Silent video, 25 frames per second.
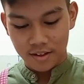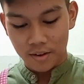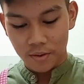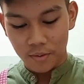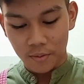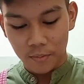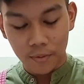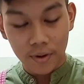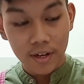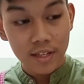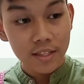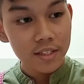
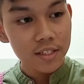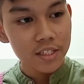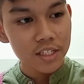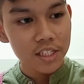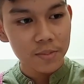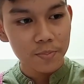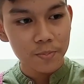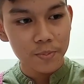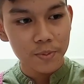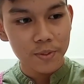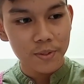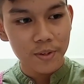1
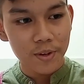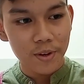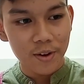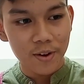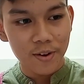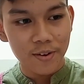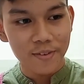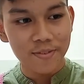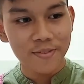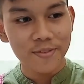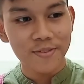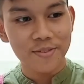teaspoon
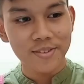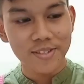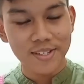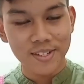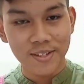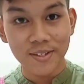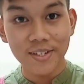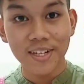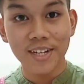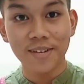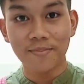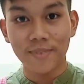of
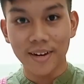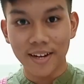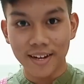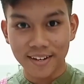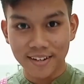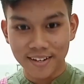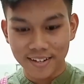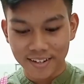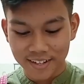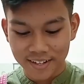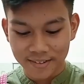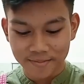soda
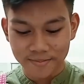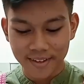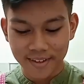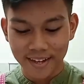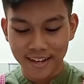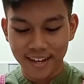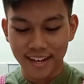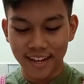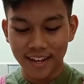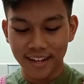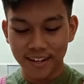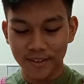bicarb
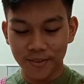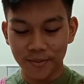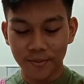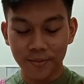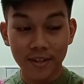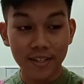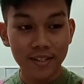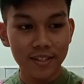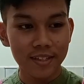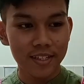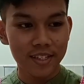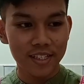and
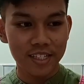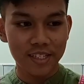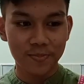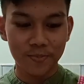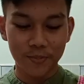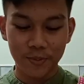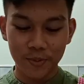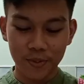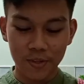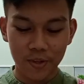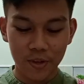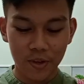1
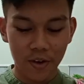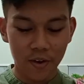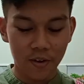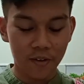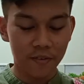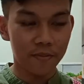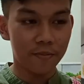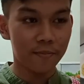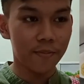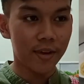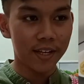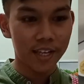teaspoon
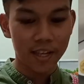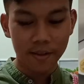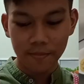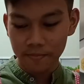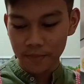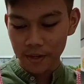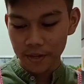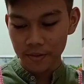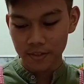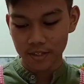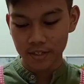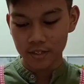of baking
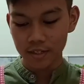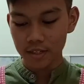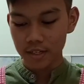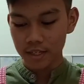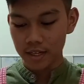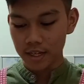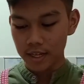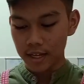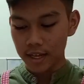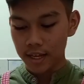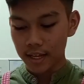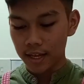powder,
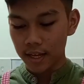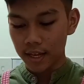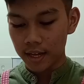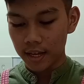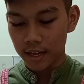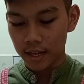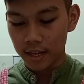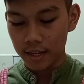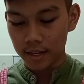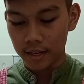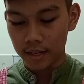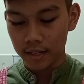
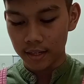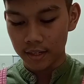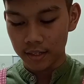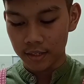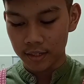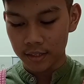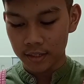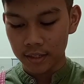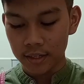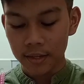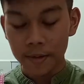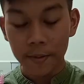
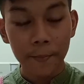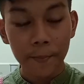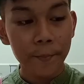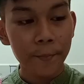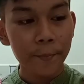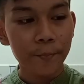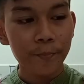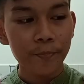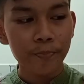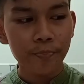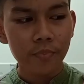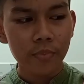and
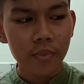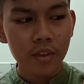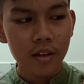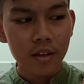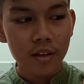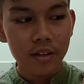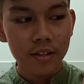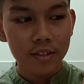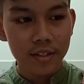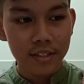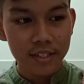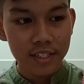
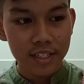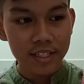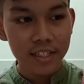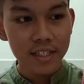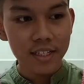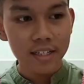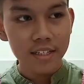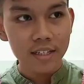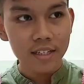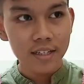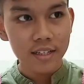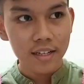
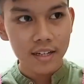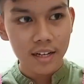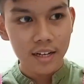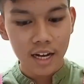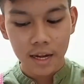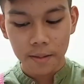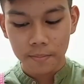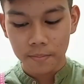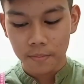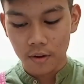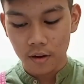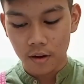3
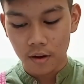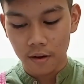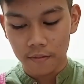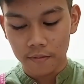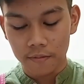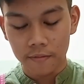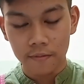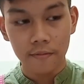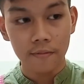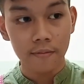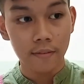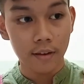cup of
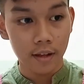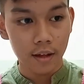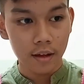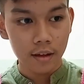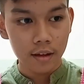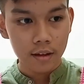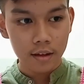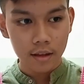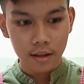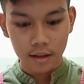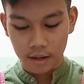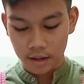
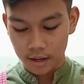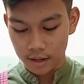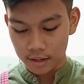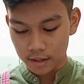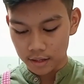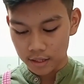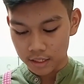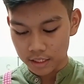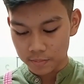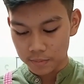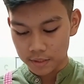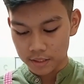flour,
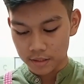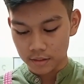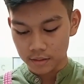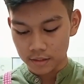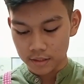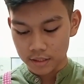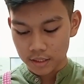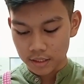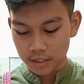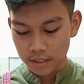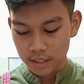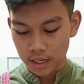and last but not
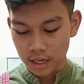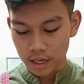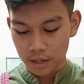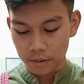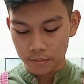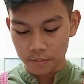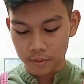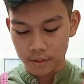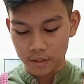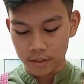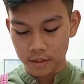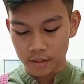least
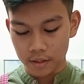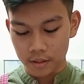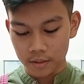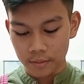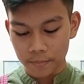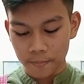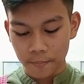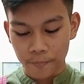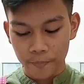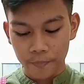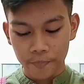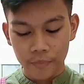our
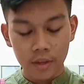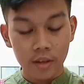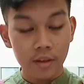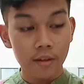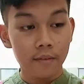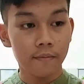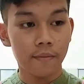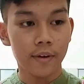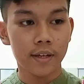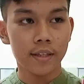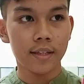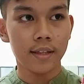
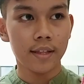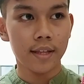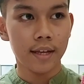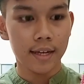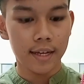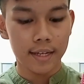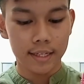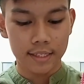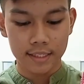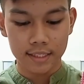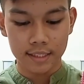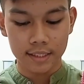vanilla
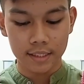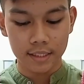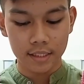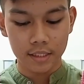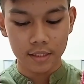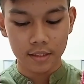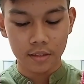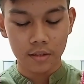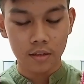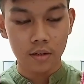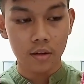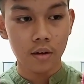
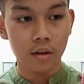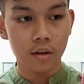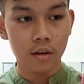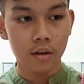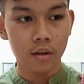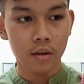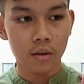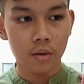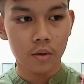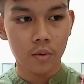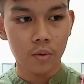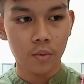essence
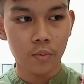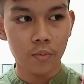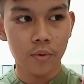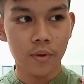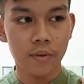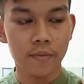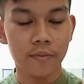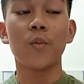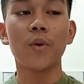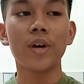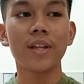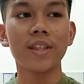
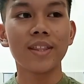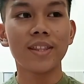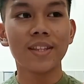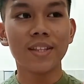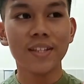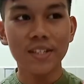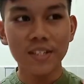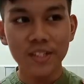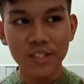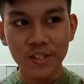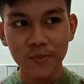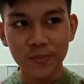with 1
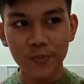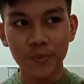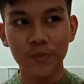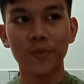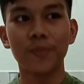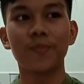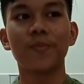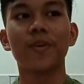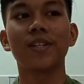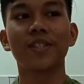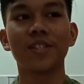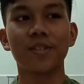
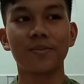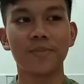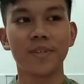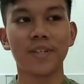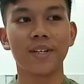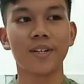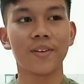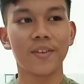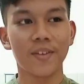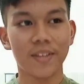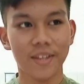teaspoon measurement.